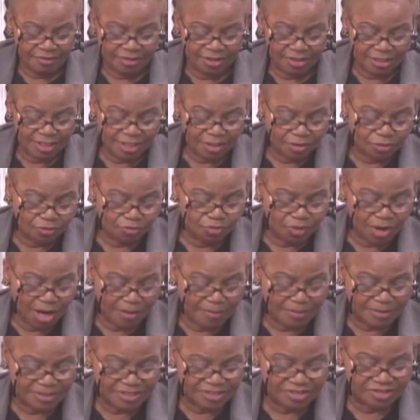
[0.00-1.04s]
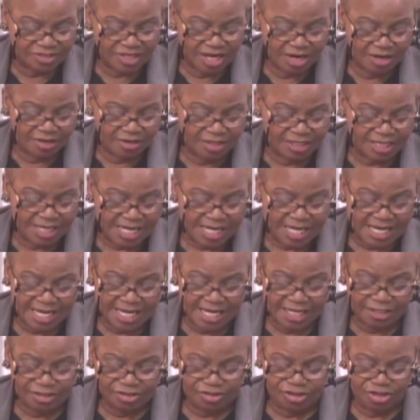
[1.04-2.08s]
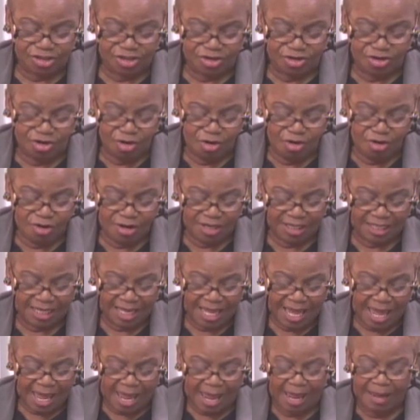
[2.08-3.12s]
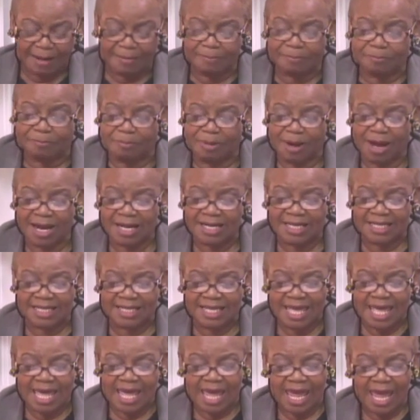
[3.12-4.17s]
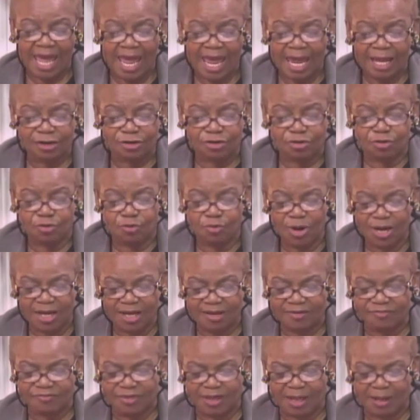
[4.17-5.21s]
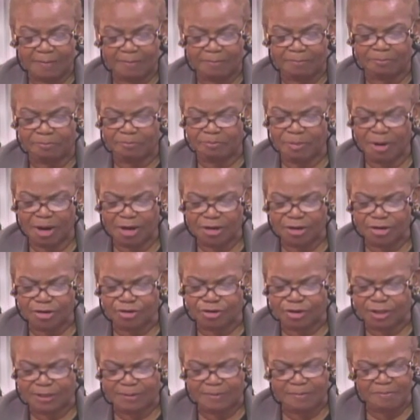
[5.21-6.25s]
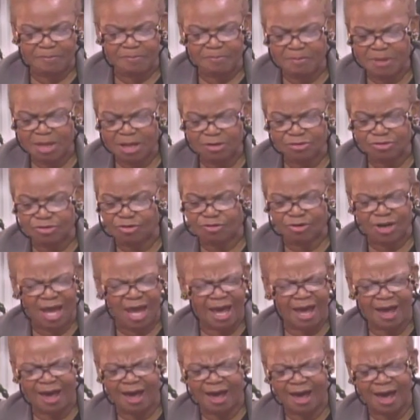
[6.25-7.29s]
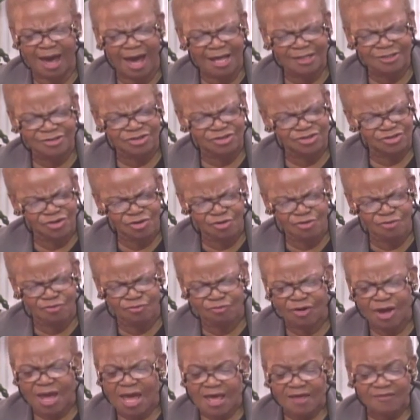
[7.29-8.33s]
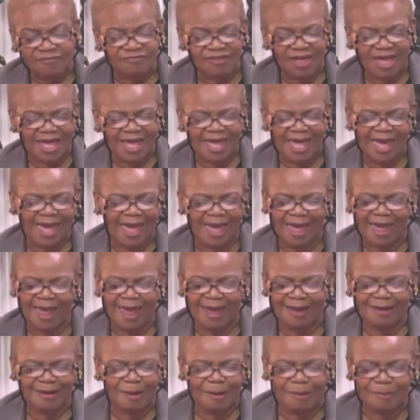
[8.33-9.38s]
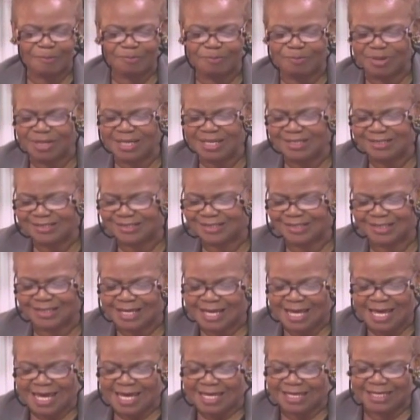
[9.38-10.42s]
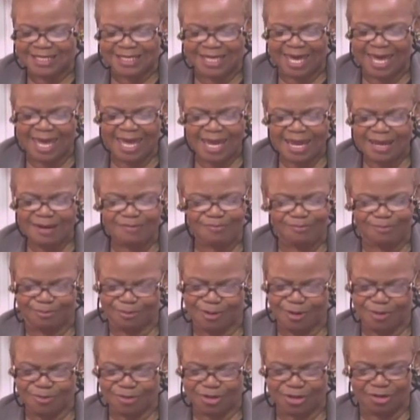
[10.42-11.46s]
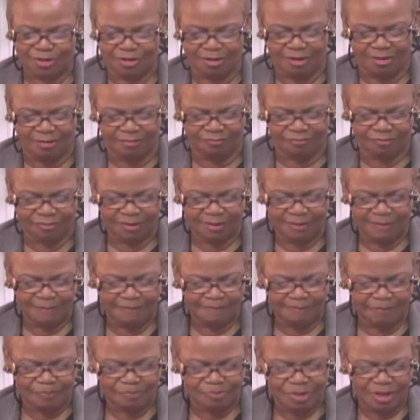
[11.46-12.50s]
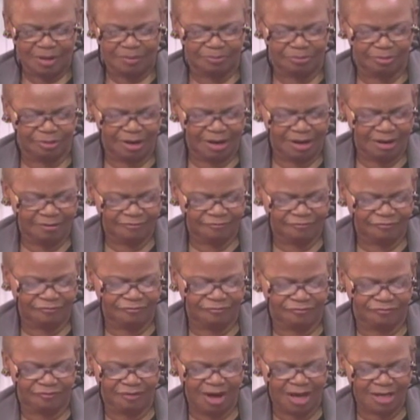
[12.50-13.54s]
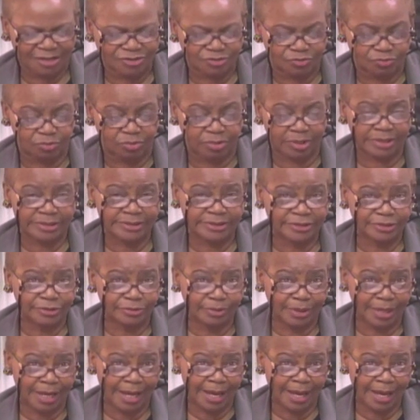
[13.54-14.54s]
The little rabbit started into gnawing and biting, and quicker than butter could melt on a hot stove, they had a piece of cane broken off. Br'er Fox wasn't too